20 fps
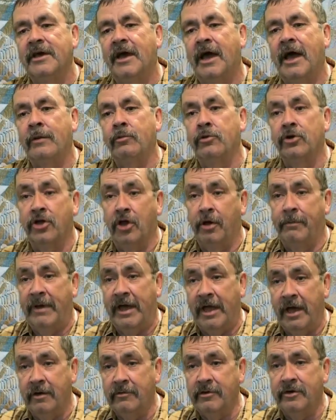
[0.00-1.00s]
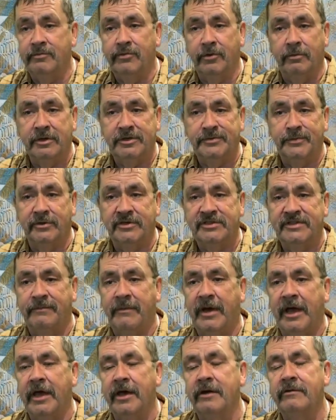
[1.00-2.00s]
I work on my own and publish books of
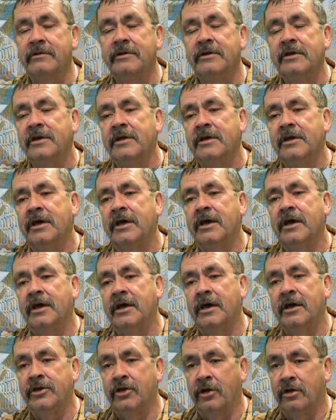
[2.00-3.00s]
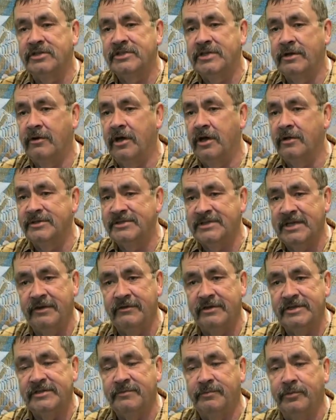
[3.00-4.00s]
my own, and also a whole
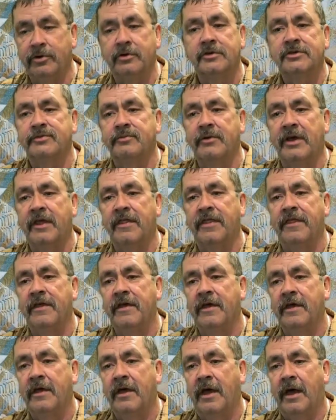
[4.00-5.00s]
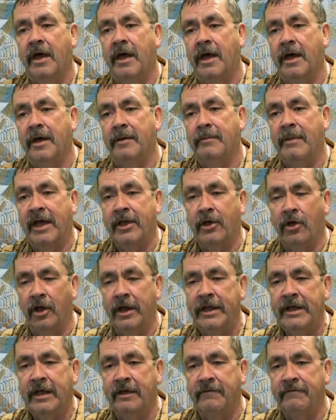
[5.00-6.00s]
series of books with my
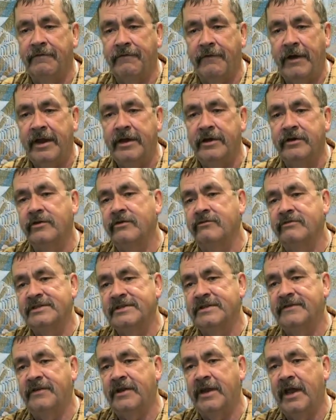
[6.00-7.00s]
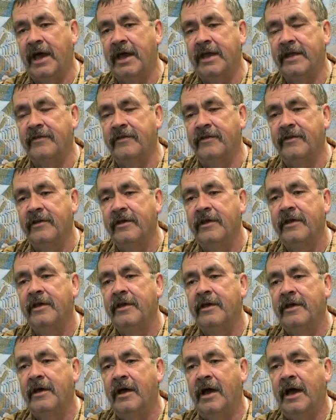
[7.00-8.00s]
colleague and friend Christopher Knight.
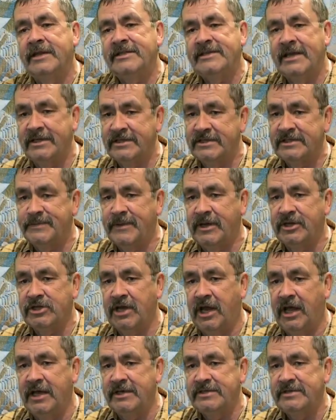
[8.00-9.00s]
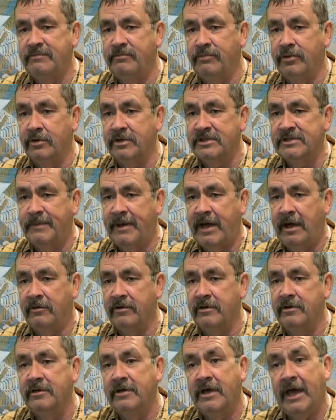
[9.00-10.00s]
I tend to specialise in books
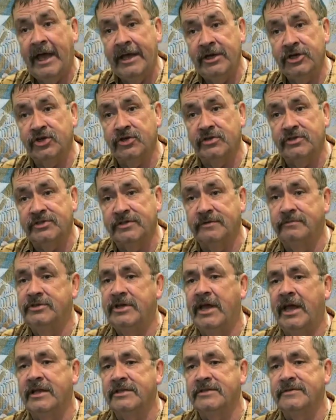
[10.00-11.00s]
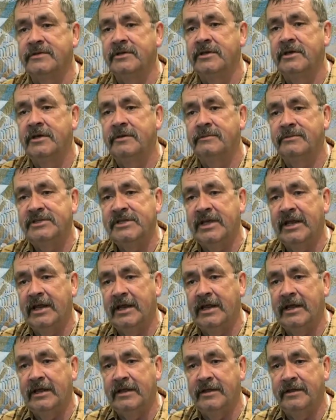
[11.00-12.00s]
about ancient subjects,
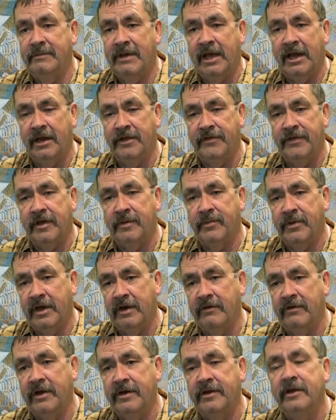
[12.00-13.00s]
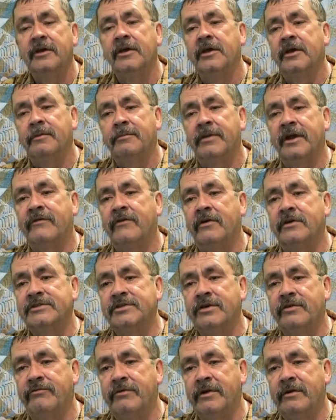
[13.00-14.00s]
particularly the megalithic period, but I've
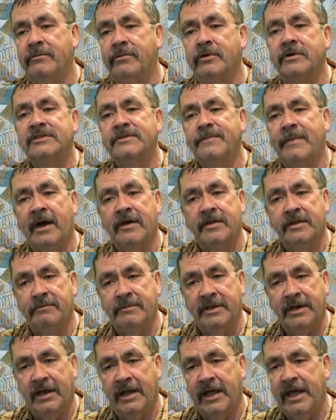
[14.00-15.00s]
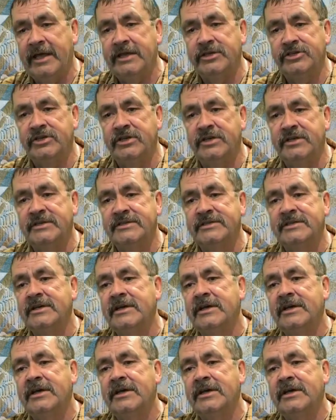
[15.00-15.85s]
also written books about the Middle Ages,